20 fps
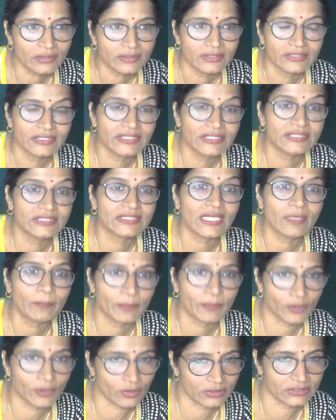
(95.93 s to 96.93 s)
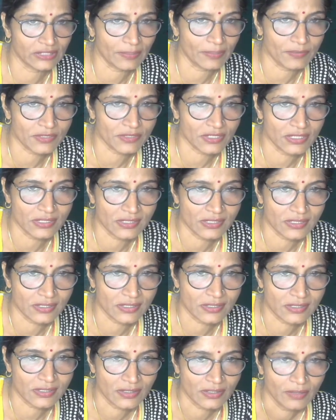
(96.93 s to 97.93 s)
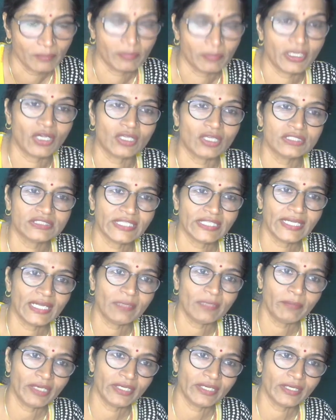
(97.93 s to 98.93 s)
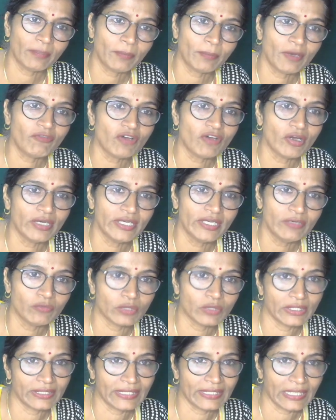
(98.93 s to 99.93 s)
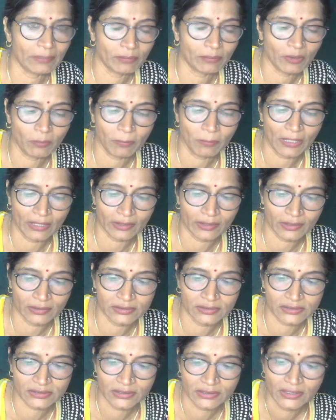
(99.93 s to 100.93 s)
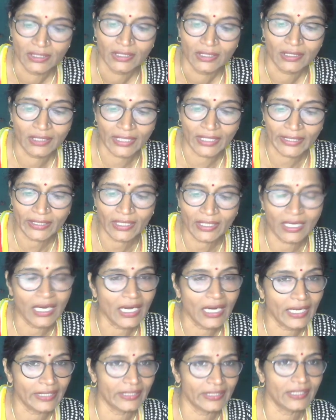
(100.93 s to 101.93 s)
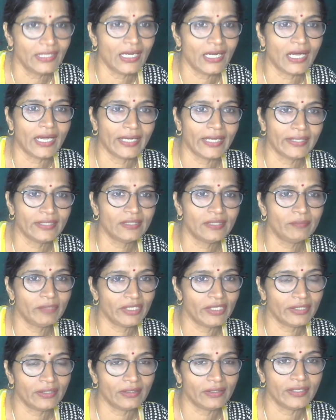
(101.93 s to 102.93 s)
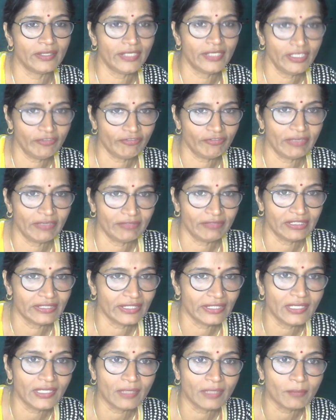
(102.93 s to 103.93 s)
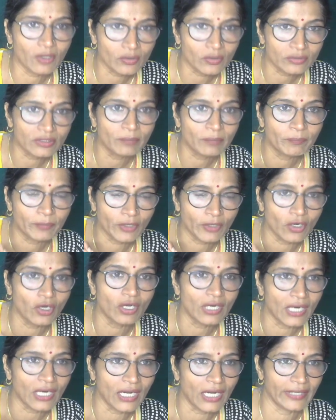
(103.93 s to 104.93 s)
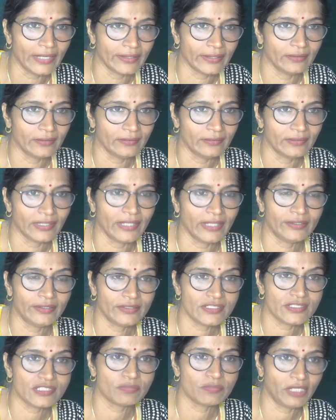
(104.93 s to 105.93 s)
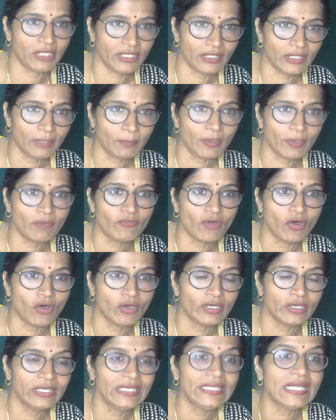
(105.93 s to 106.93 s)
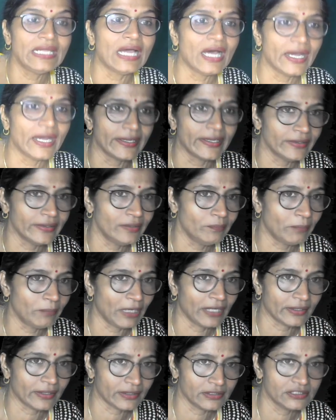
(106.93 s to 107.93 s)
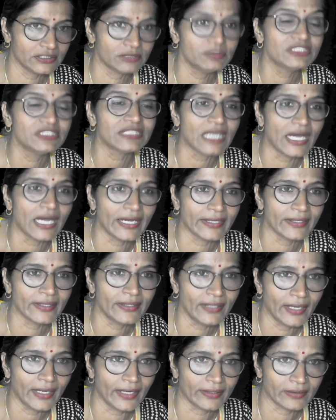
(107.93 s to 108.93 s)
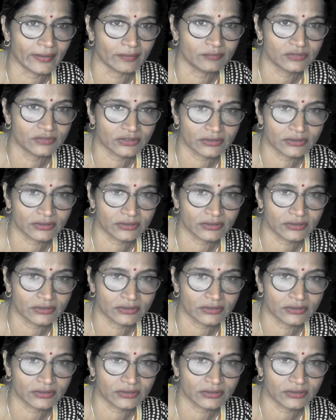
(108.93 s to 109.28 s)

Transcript: These are pure substances because they are made up of only one type of particles. Like iron made, if I will think about the pure iron, then it is made up of only iron particles, means iron atoms.